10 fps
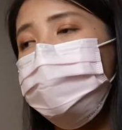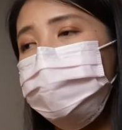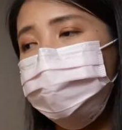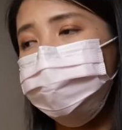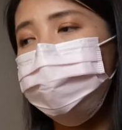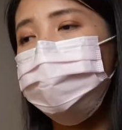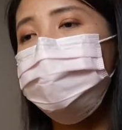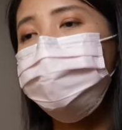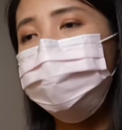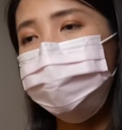um,
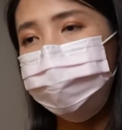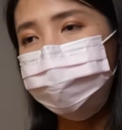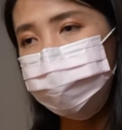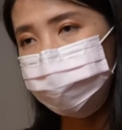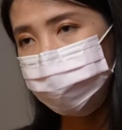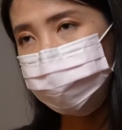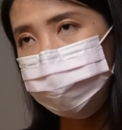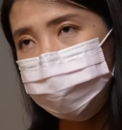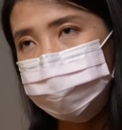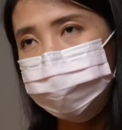even in those
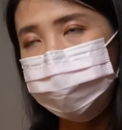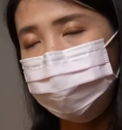patients that